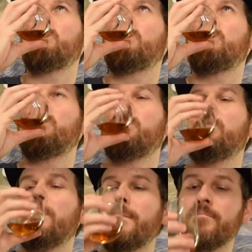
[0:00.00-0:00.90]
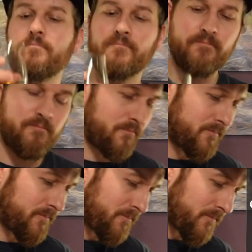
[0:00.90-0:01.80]

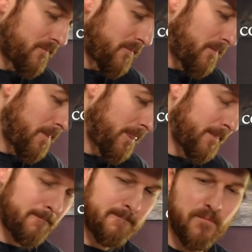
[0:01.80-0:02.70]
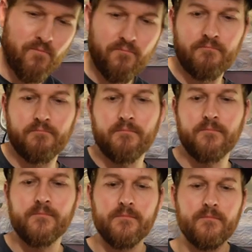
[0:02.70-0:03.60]

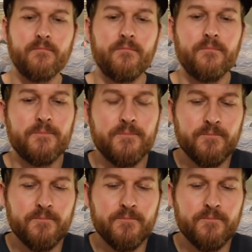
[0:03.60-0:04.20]
Nobody speaks.